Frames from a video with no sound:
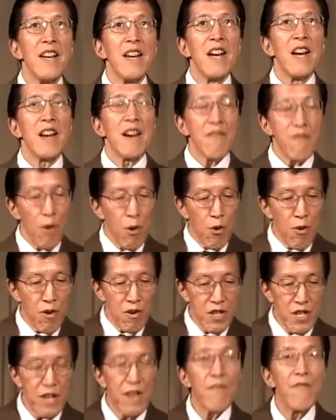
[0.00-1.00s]
And of
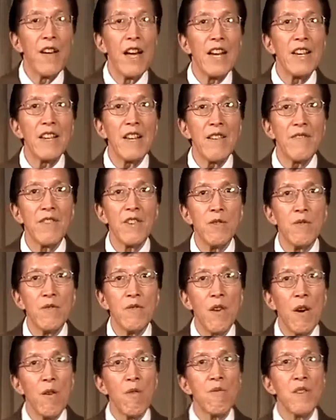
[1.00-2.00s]
course, if any of you
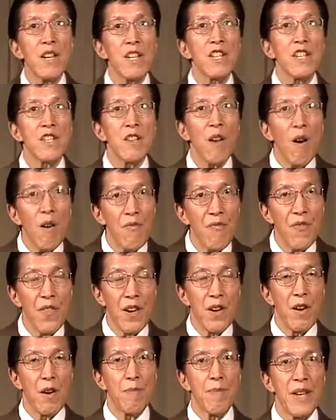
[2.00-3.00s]
know Gestalt
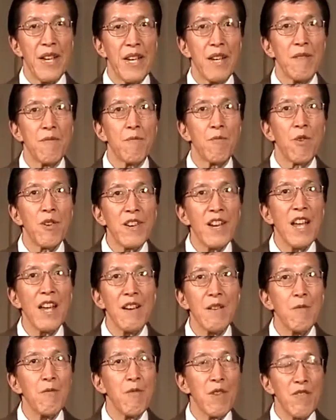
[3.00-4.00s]
therapy,
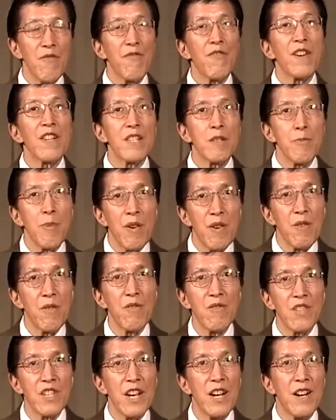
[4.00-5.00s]
working with Fritz
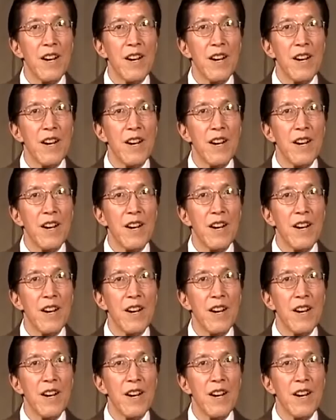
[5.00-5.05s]
Perls,